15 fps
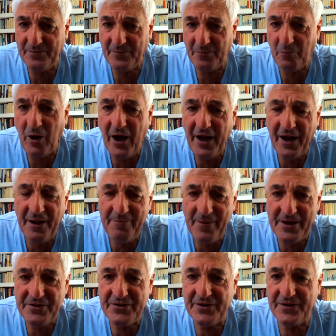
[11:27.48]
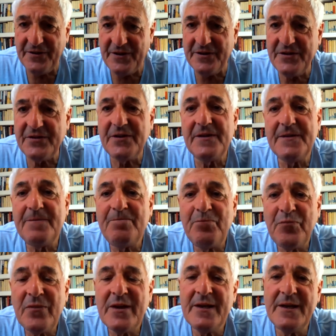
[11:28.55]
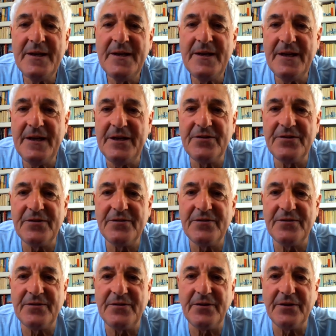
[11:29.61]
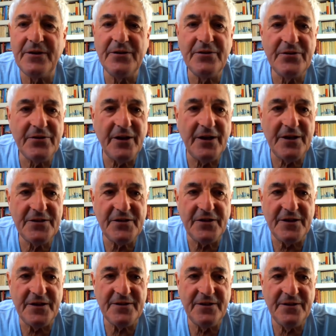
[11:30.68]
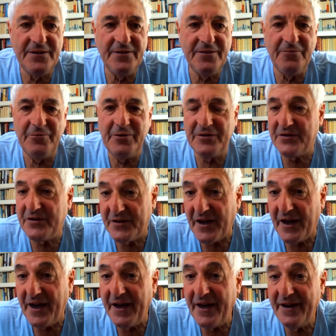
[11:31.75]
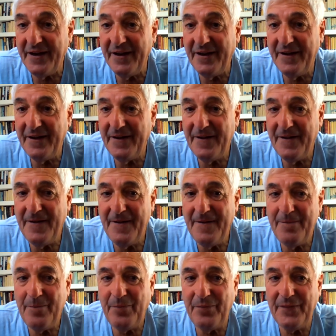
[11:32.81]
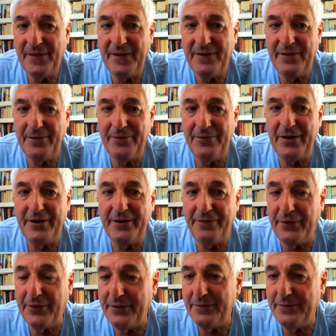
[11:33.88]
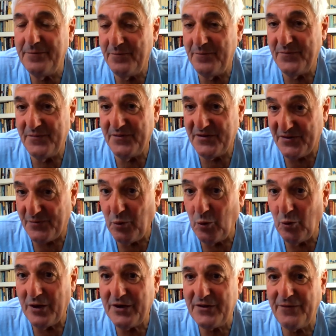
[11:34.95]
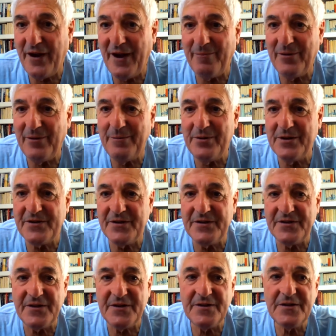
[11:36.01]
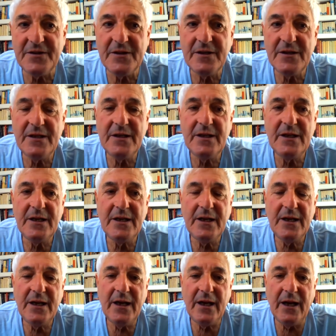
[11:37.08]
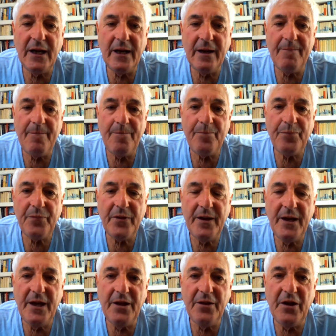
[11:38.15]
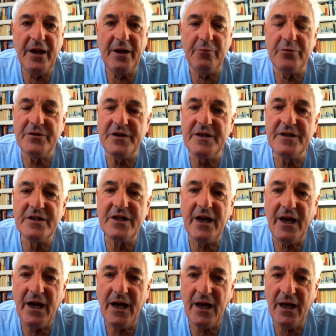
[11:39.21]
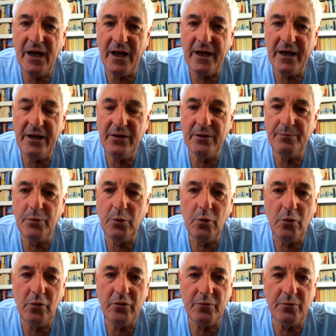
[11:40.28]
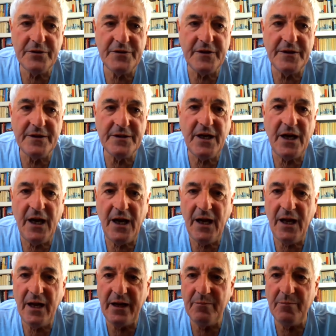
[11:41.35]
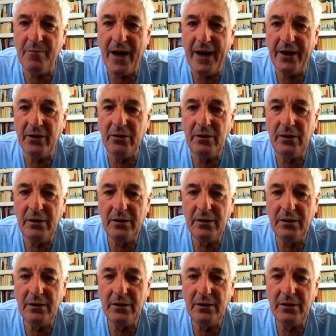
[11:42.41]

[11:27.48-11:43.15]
why I mention this is to contrast it with today. There are very few smallish family businesses. It was entirely, the board was entirely male